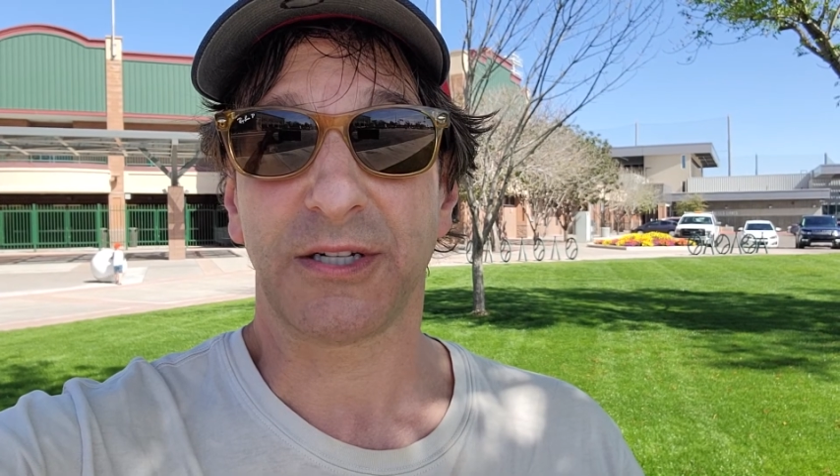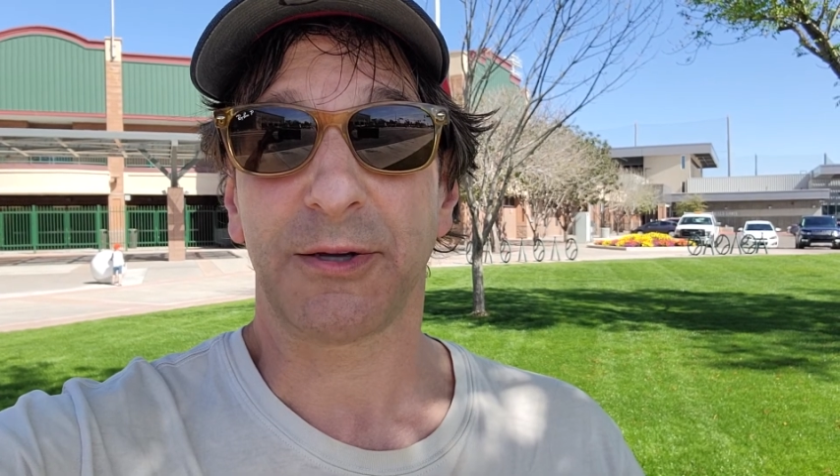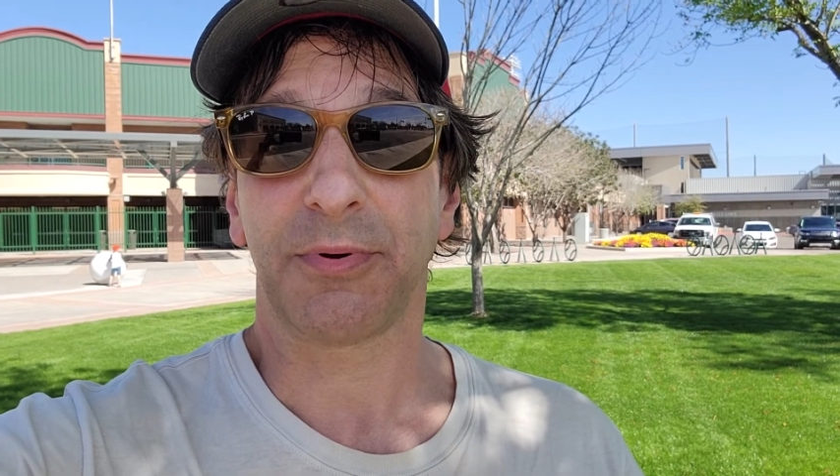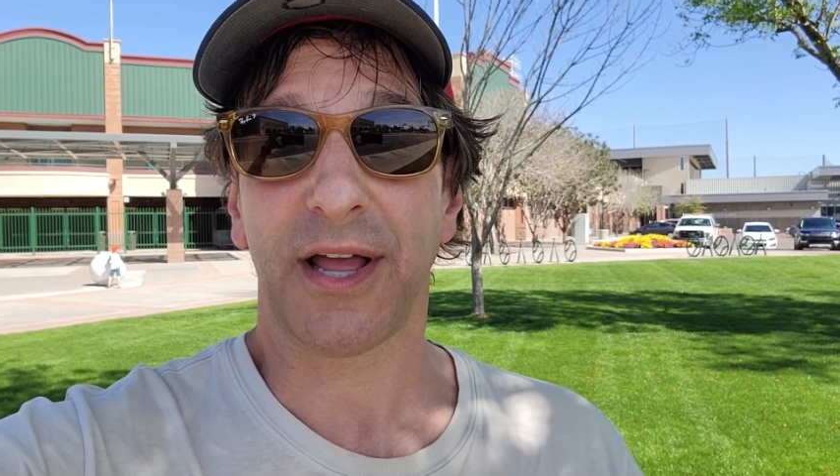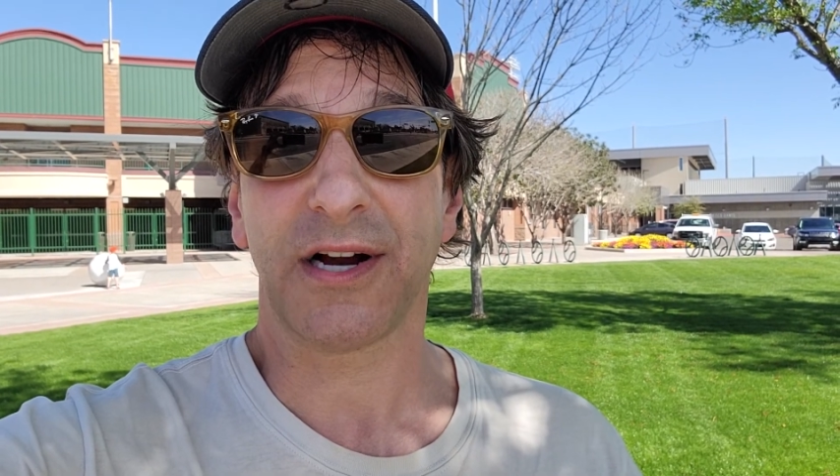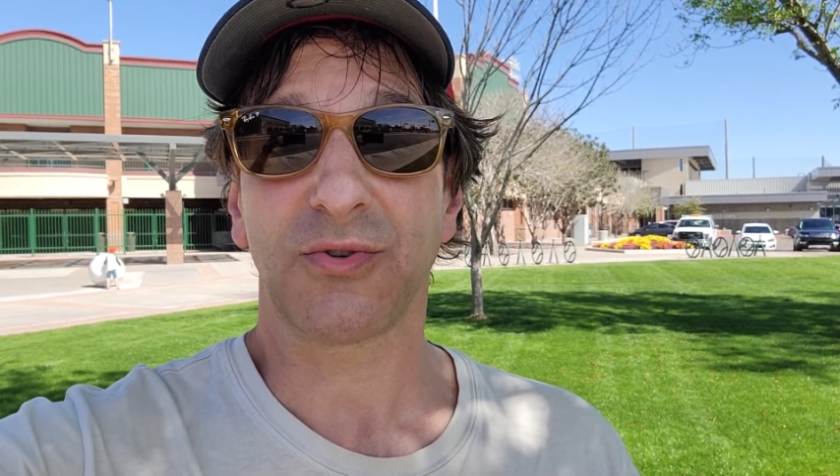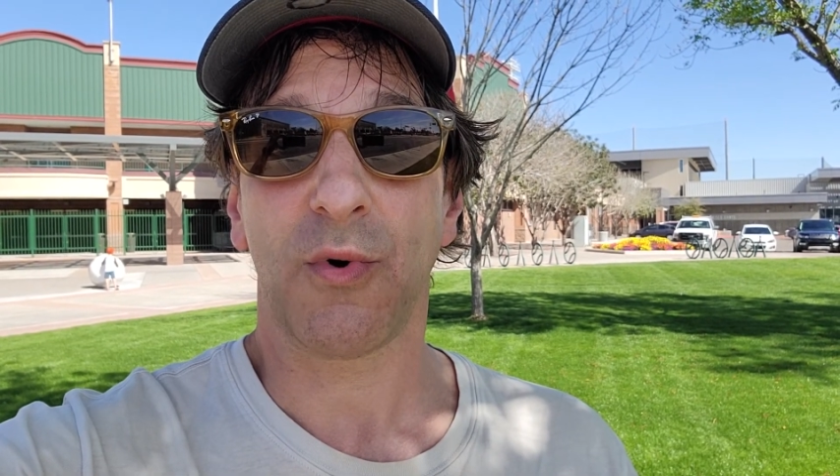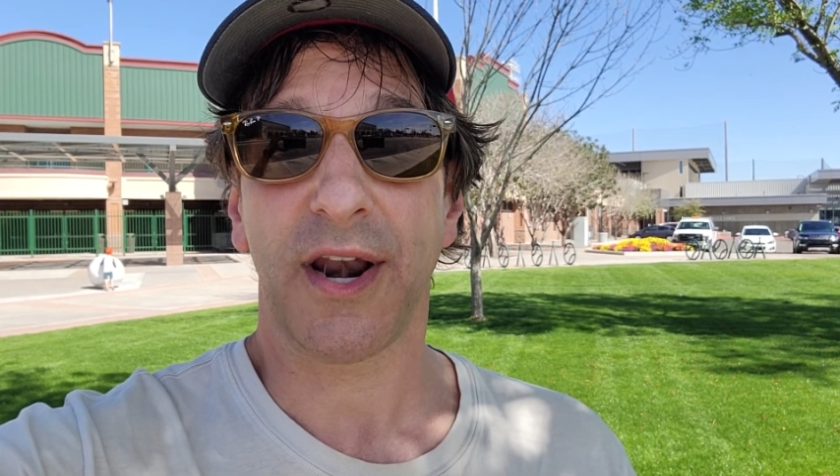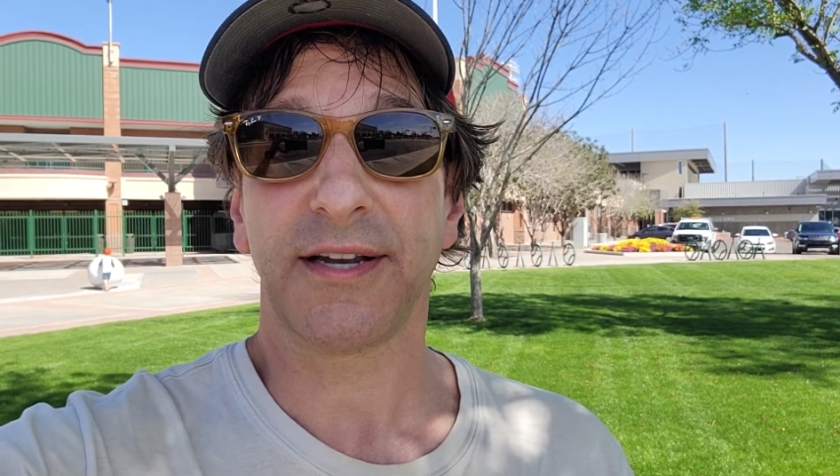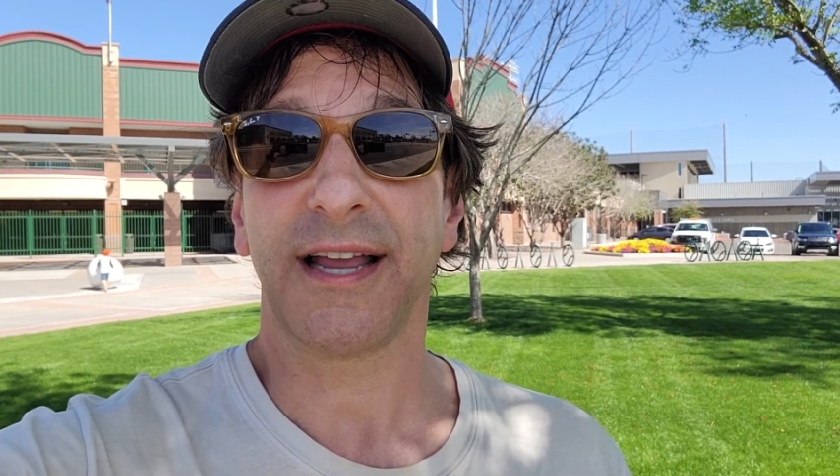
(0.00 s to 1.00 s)
the players
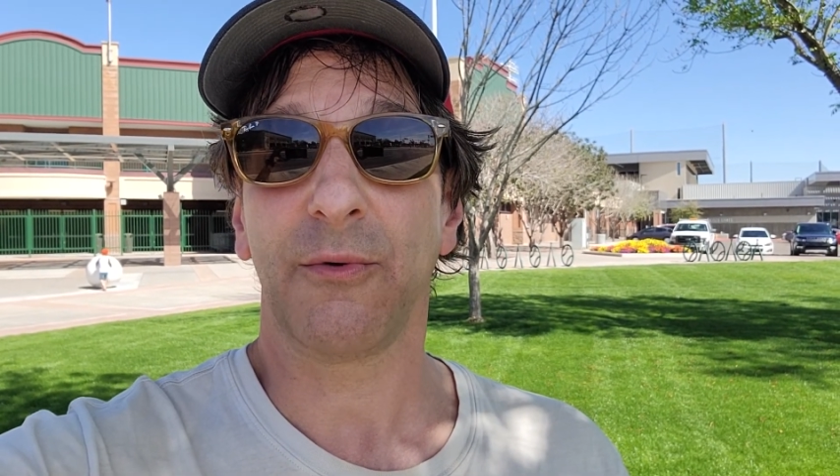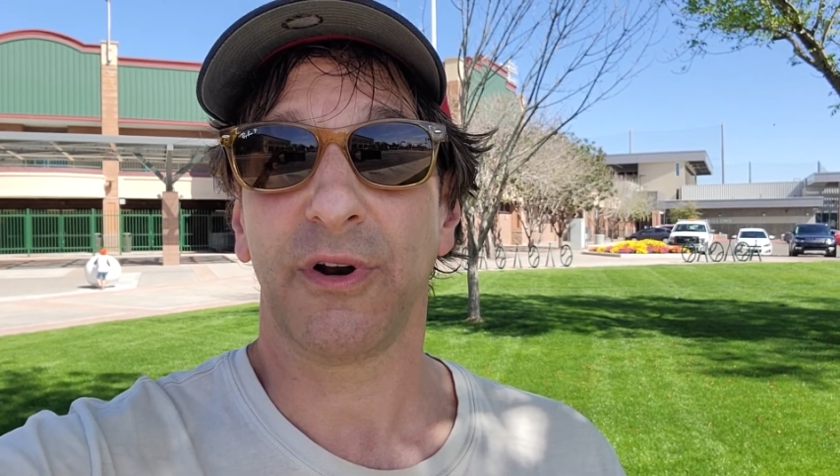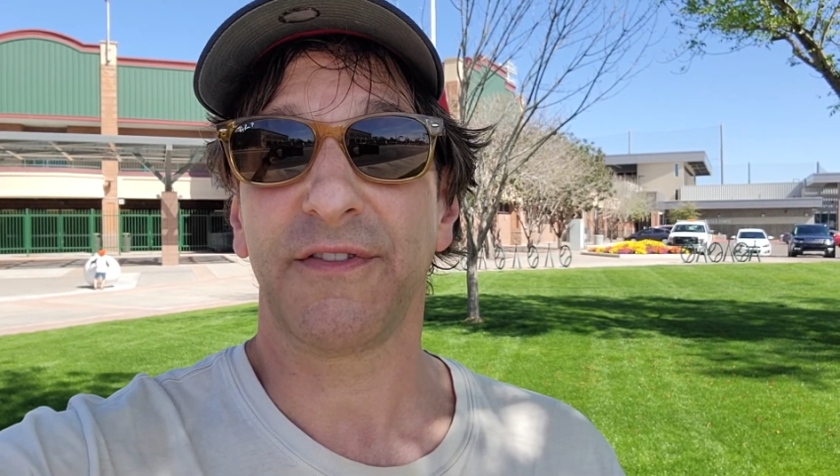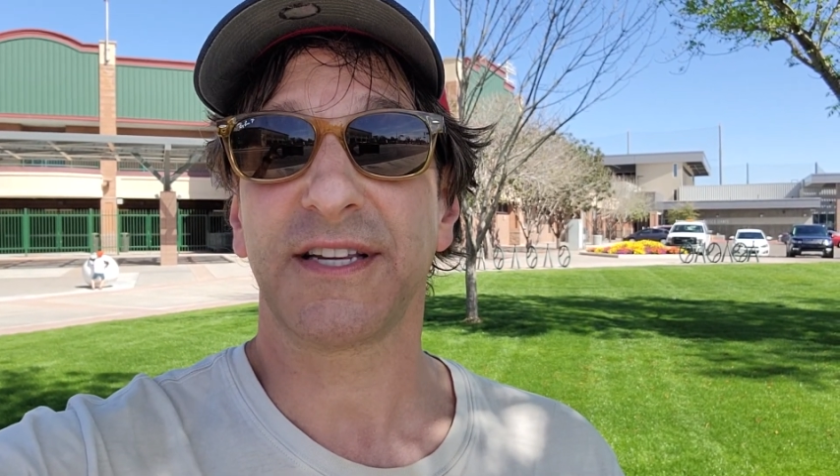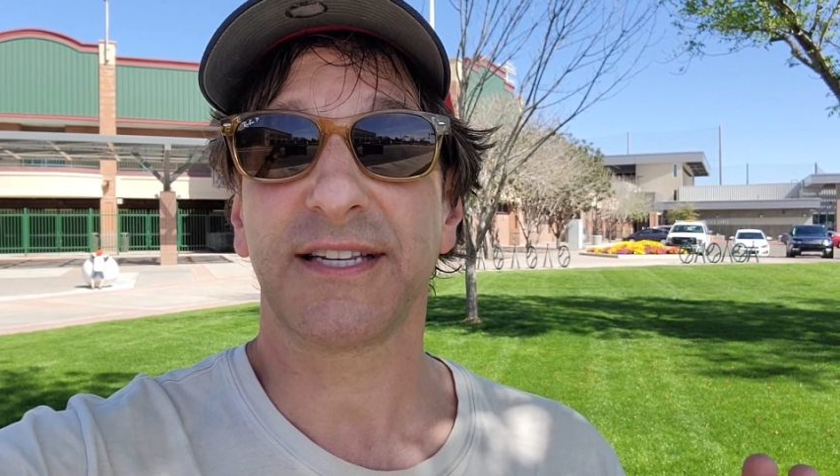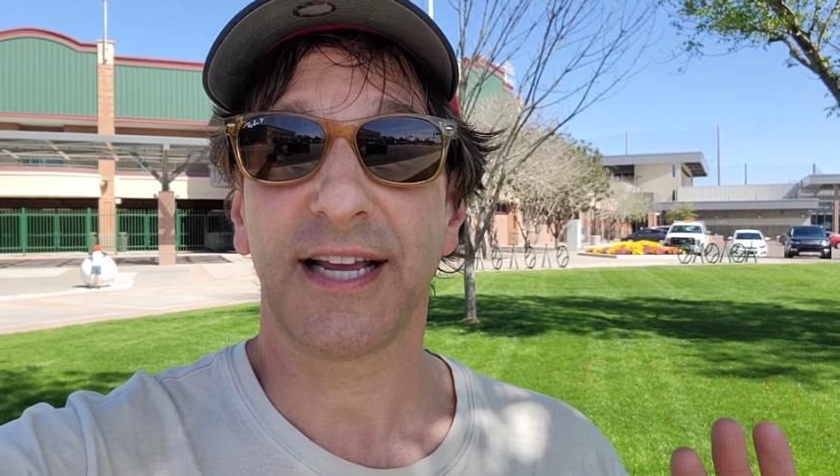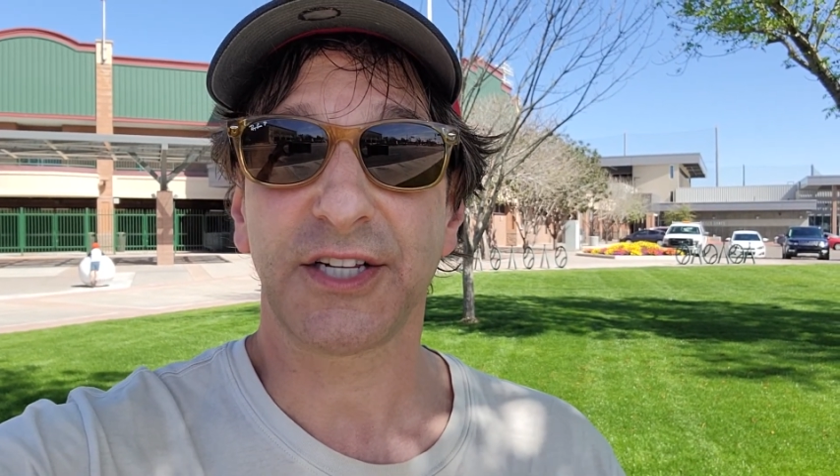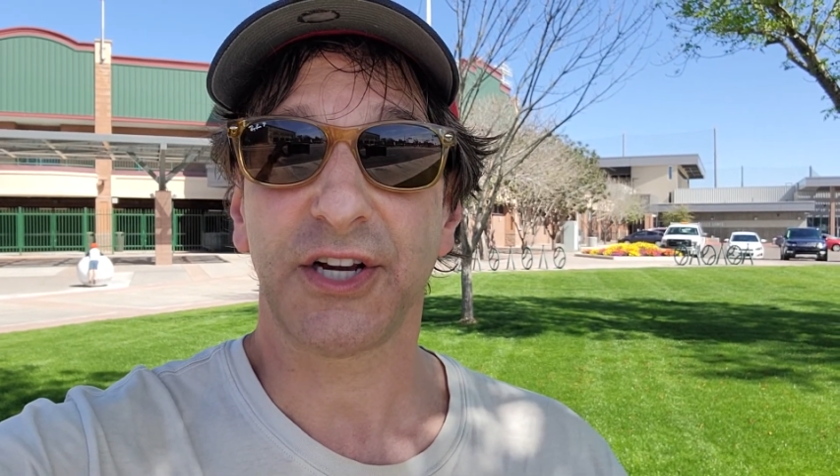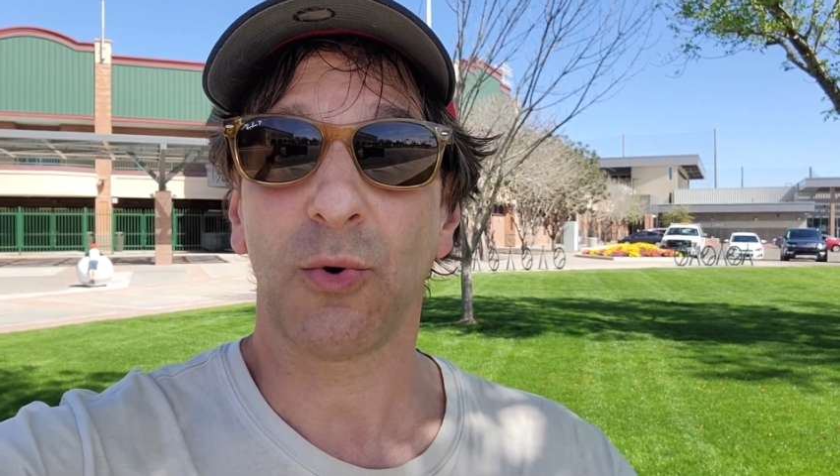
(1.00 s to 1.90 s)
wanted to get rid of the six year